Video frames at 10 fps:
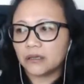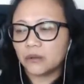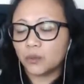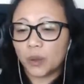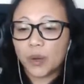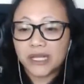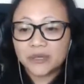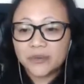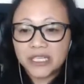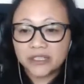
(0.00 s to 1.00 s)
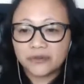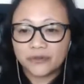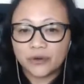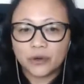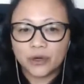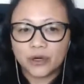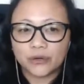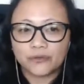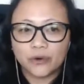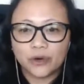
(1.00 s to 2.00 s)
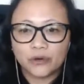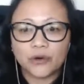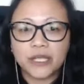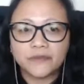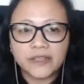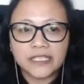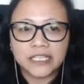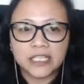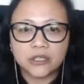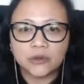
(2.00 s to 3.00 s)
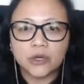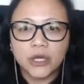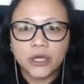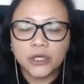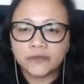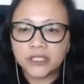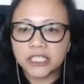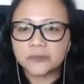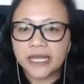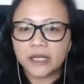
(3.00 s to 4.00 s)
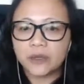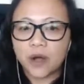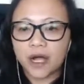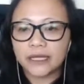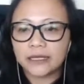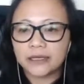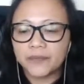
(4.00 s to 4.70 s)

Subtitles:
what's the reason for him visiting you. You have to explain why.